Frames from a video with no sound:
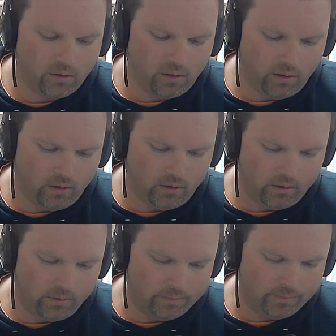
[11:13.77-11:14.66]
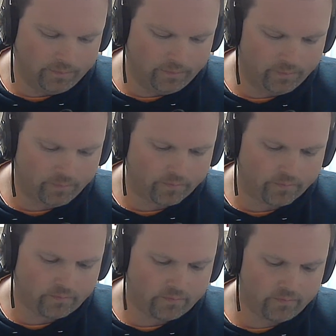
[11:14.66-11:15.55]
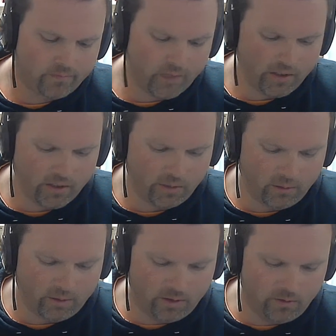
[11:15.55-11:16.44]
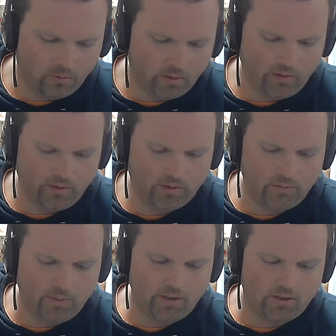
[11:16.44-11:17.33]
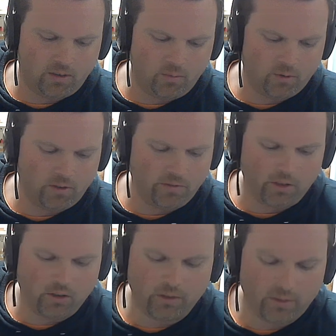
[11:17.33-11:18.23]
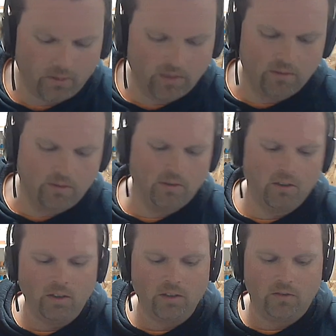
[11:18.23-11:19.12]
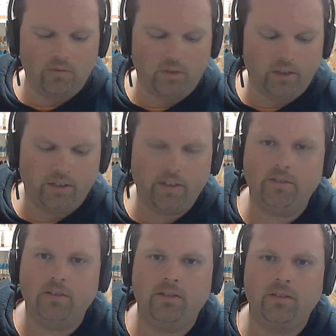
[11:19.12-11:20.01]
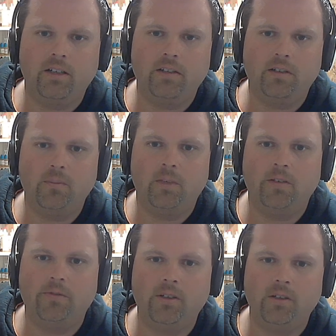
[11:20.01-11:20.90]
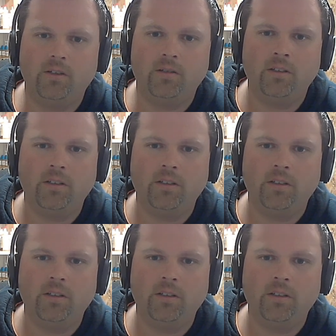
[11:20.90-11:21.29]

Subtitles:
And then I wrote down, no wonder it's the base to almost every cookie, because it's very nice and it's got a good mouth feel.